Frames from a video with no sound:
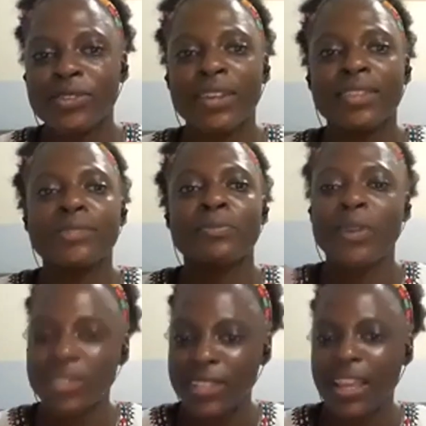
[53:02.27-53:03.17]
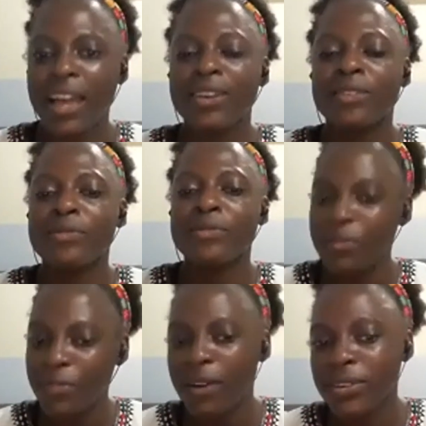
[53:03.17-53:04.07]
doing this project, he kind of
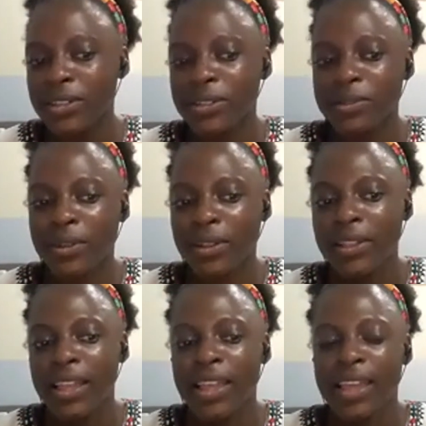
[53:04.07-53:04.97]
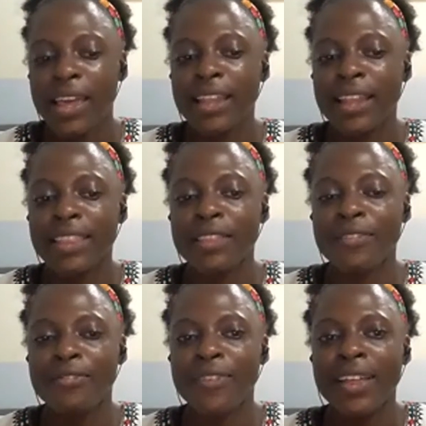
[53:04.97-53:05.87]
refound it as well. And the
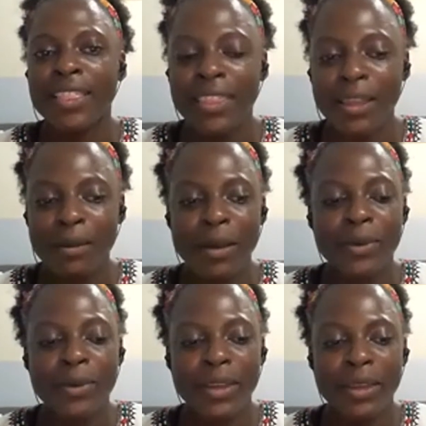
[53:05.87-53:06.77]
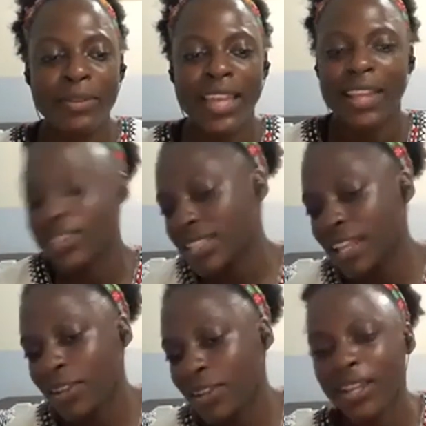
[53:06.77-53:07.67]
fun thing about working with Daniel is like,
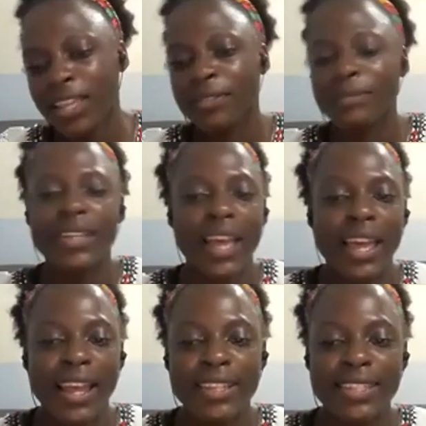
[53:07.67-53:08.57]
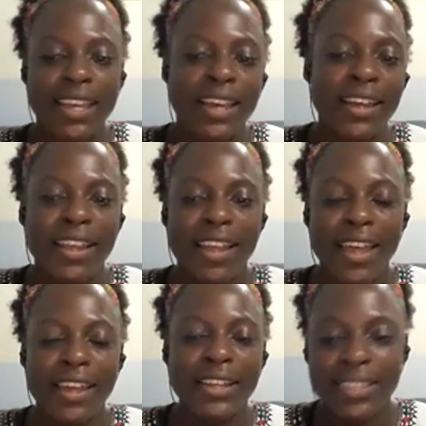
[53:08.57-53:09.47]
you can give him an idea
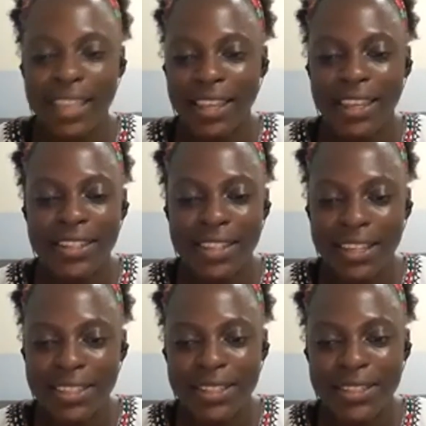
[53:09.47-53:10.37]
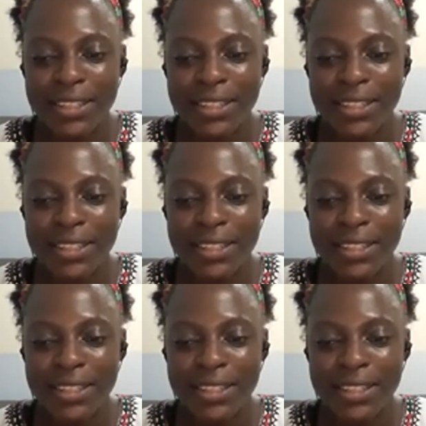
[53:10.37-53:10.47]
and it's like, he doesn't